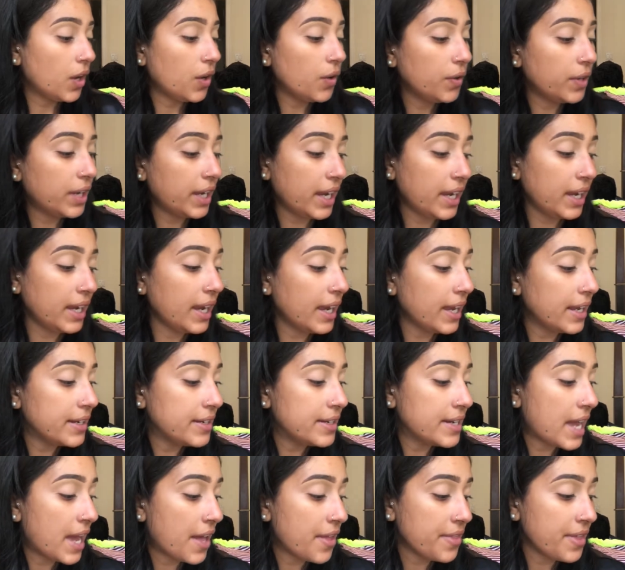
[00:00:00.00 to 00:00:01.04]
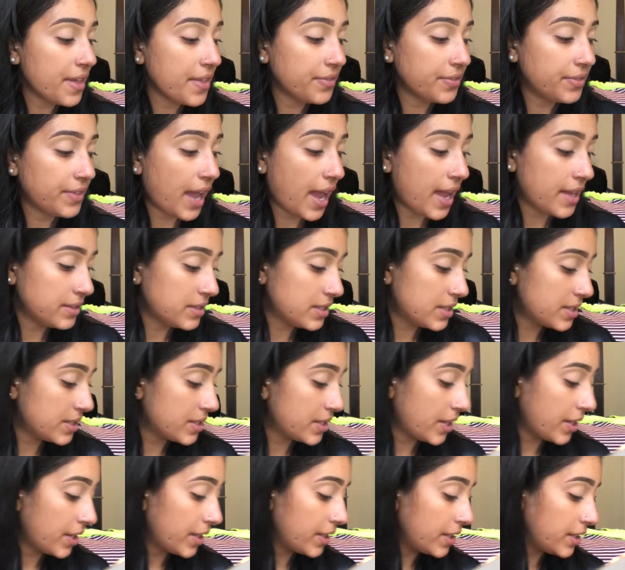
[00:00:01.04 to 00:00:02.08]
Okay, and now that that's
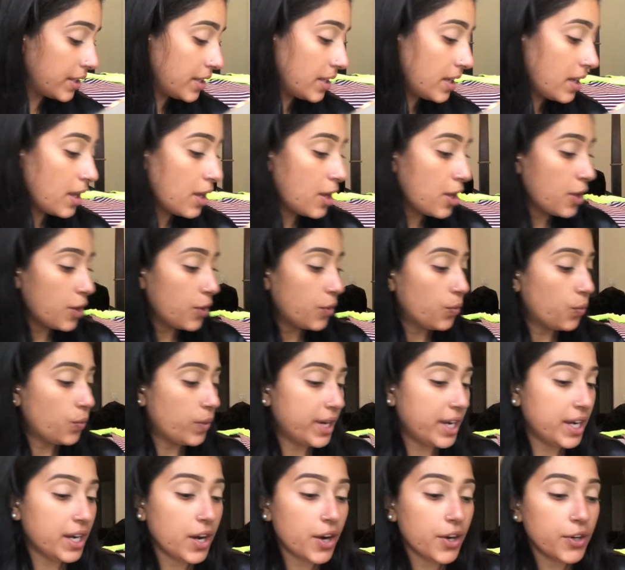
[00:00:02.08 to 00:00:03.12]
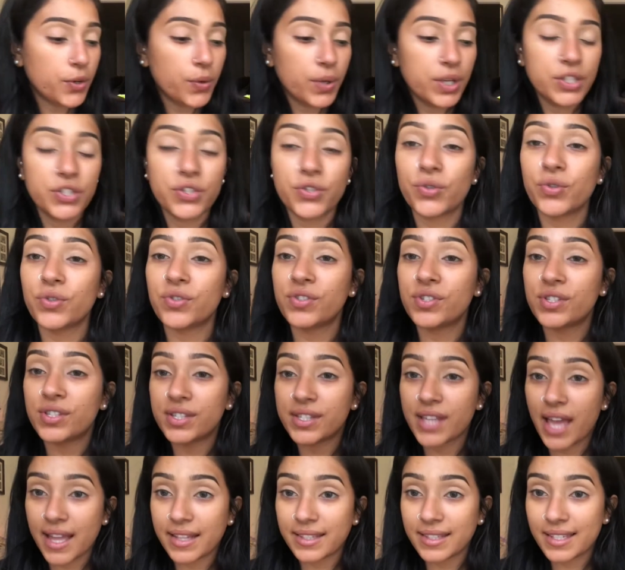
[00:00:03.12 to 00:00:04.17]
done, we are going to
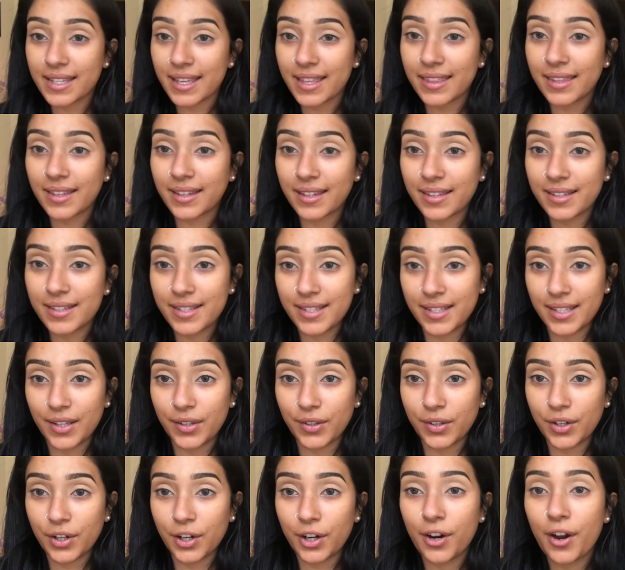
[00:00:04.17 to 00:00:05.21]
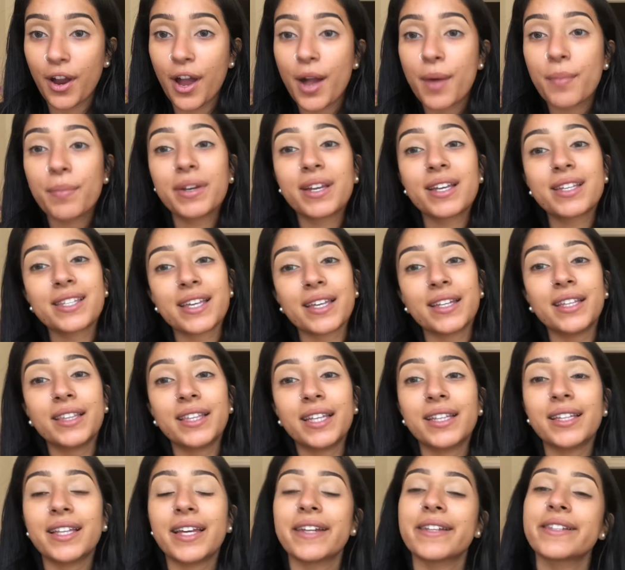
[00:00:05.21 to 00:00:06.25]
set the concealer, because
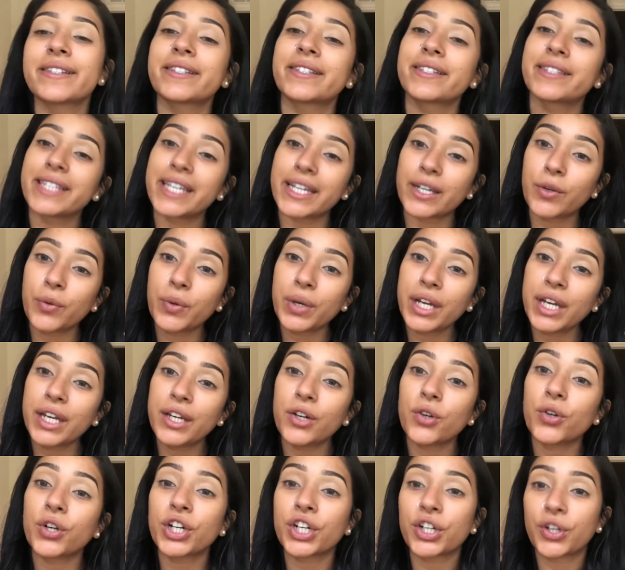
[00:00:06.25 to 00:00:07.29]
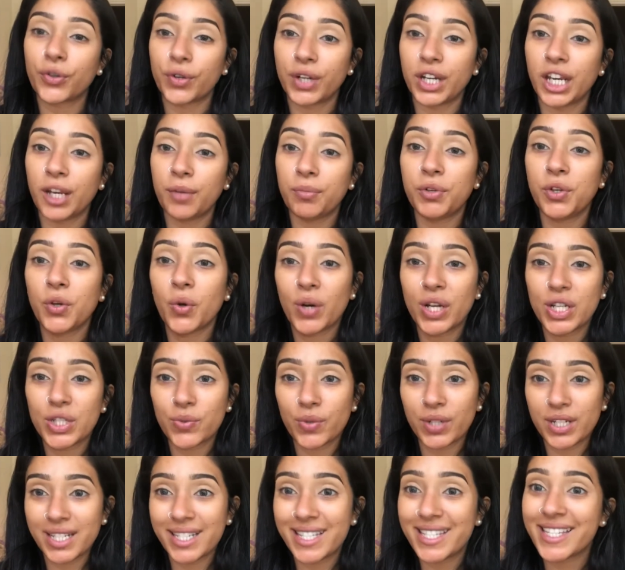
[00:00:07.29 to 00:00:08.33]
anything that is liquid or cream, you always
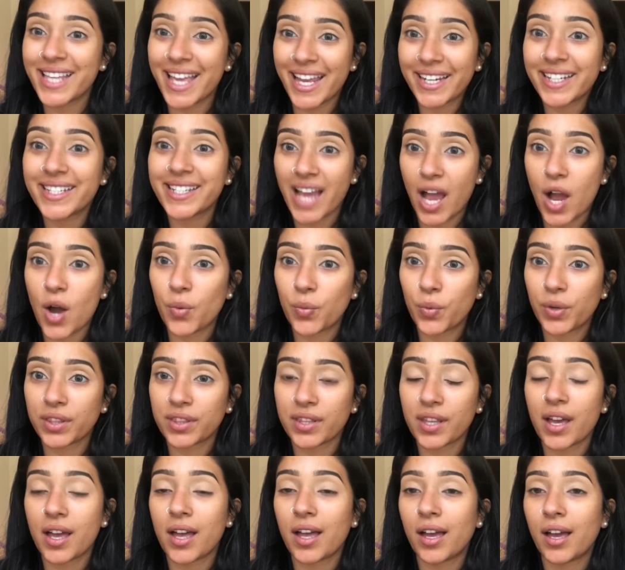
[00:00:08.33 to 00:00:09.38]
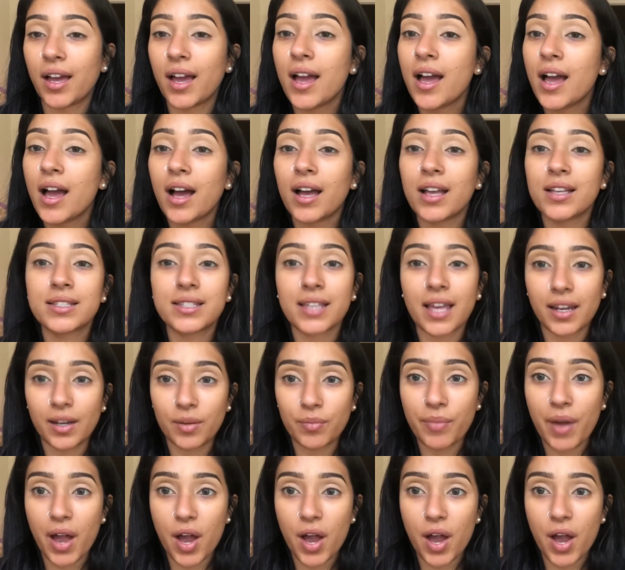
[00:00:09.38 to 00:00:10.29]
want to set it down with a setting